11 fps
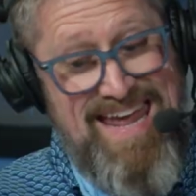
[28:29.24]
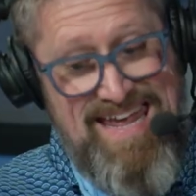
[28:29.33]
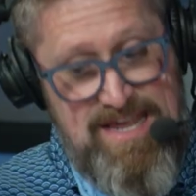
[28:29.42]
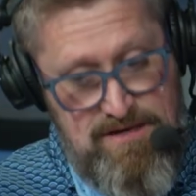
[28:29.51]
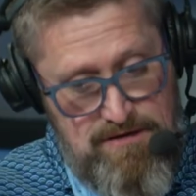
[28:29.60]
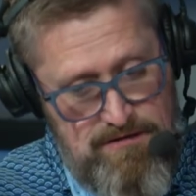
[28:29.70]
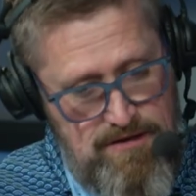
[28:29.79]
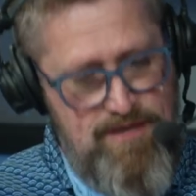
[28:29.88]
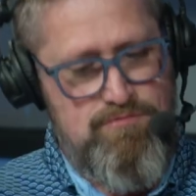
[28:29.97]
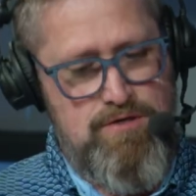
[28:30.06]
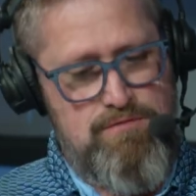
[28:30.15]
in
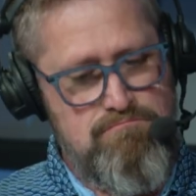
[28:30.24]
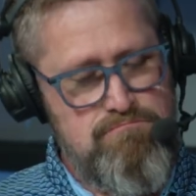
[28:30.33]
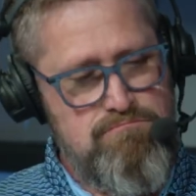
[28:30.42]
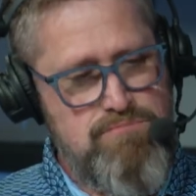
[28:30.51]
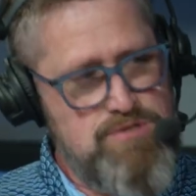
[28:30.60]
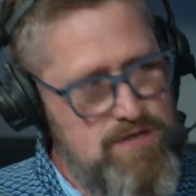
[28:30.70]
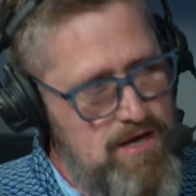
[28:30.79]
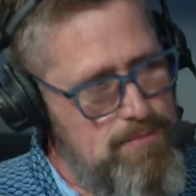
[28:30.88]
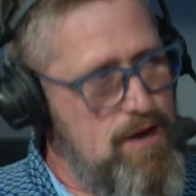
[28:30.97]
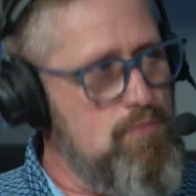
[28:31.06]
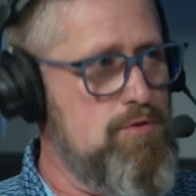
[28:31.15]
Cleveland to come
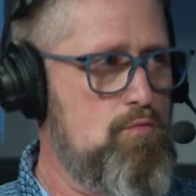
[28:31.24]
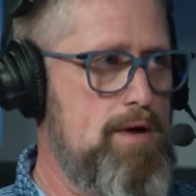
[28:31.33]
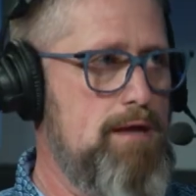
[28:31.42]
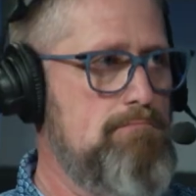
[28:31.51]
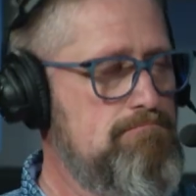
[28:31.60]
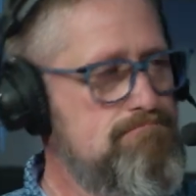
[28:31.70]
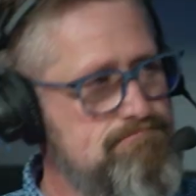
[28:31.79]
out with a win? You got